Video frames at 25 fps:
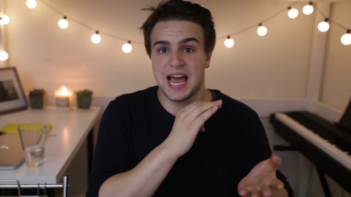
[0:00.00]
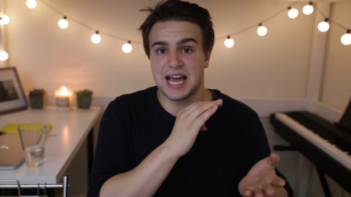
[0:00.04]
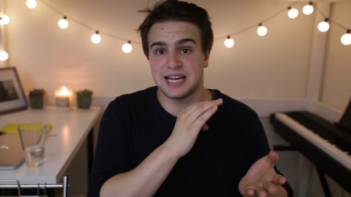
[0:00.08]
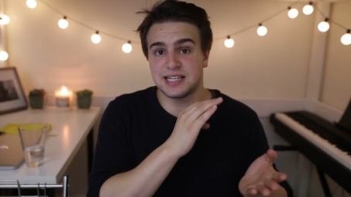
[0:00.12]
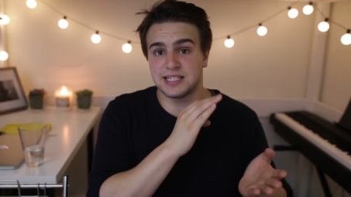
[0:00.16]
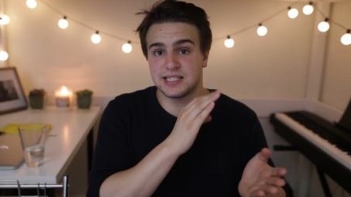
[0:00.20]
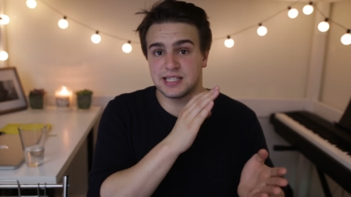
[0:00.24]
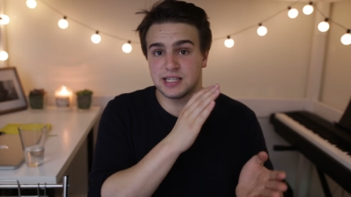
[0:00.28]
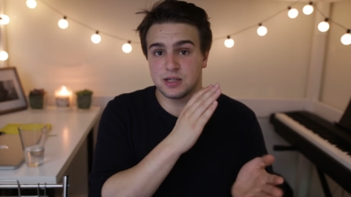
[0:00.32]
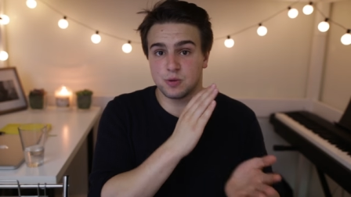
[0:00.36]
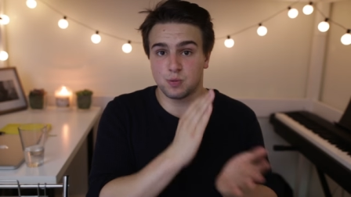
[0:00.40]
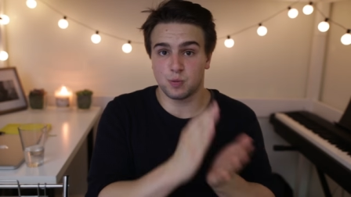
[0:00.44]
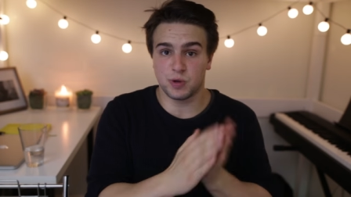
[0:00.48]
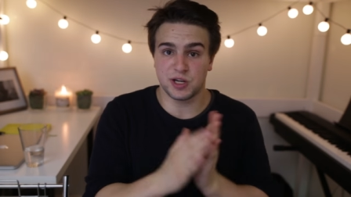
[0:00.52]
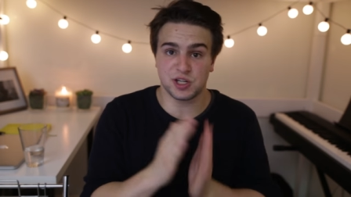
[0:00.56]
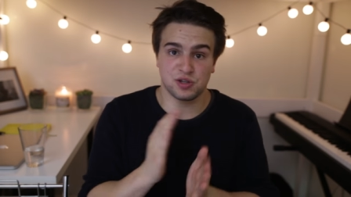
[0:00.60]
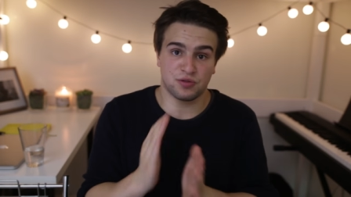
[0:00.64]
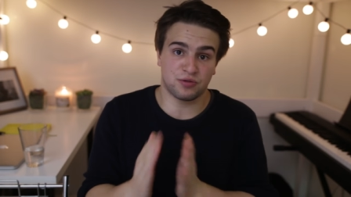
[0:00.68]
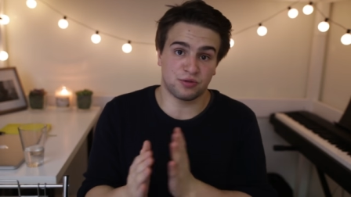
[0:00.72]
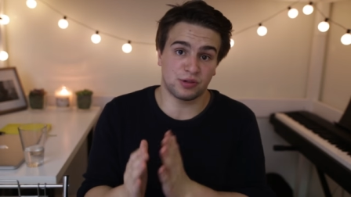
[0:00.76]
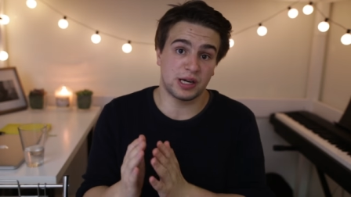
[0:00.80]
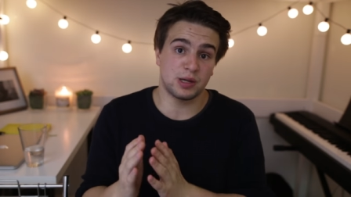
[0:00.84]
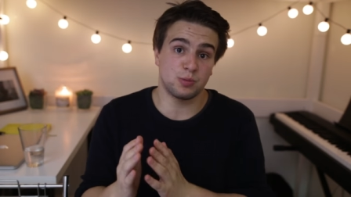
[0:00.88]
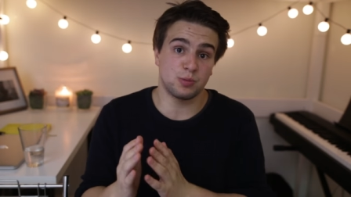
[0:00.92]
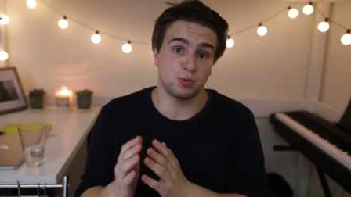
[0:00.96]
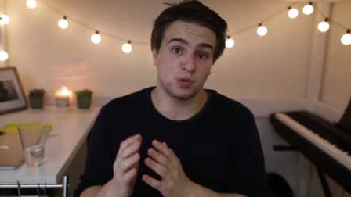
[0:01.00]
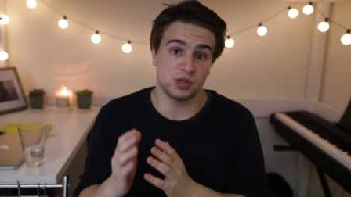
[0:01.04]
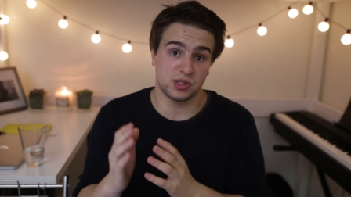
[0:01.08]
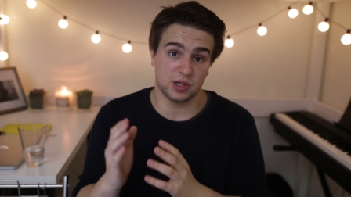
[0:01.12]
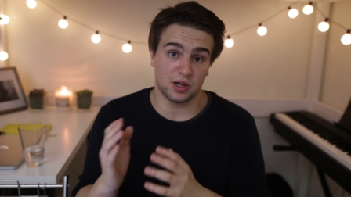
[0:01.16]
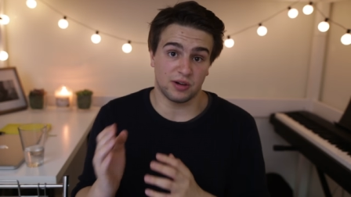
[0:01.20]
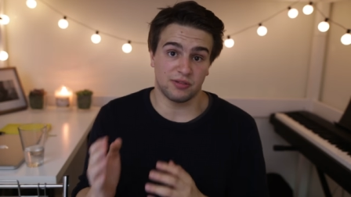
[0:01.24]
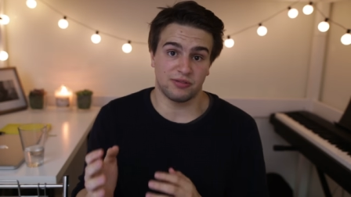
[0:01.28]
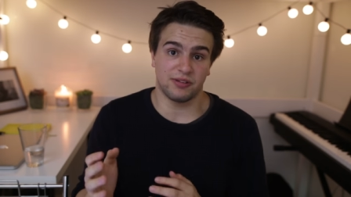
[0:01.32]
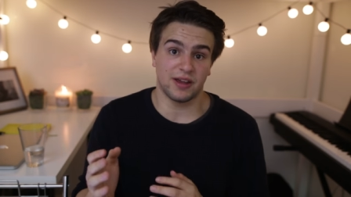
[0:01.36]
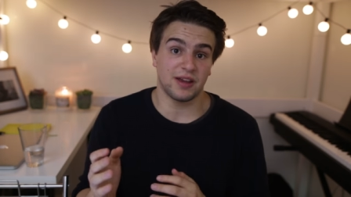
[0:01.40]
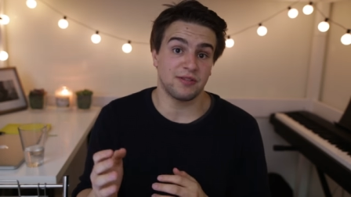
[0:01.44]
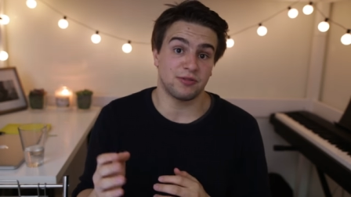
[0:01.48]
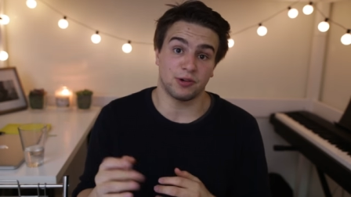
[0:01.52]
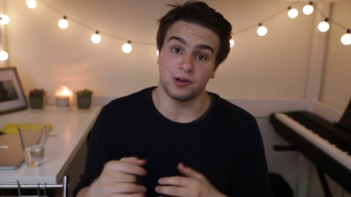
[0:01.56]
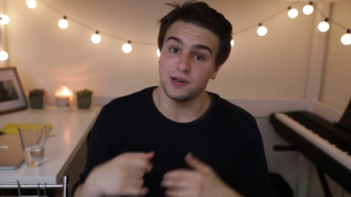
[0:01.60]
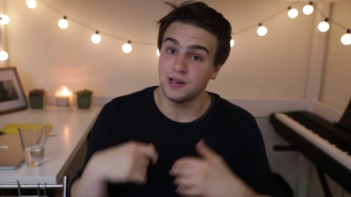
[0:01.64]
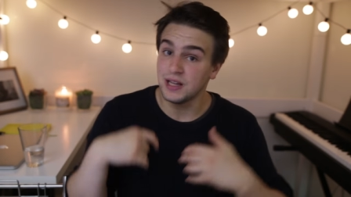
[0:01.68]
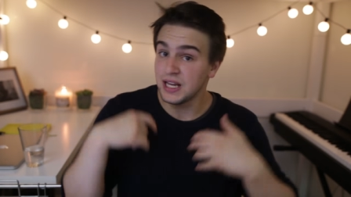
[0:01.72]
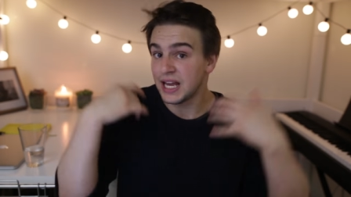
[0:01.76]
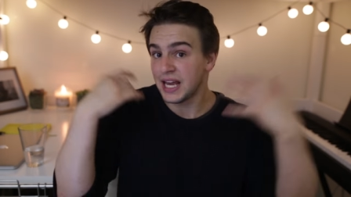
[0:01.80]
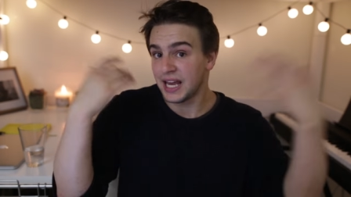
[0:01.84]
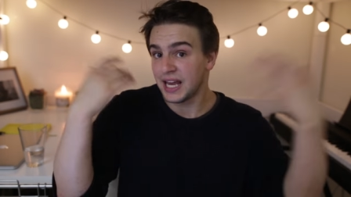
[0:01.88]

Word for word: editing which frame was our favourite.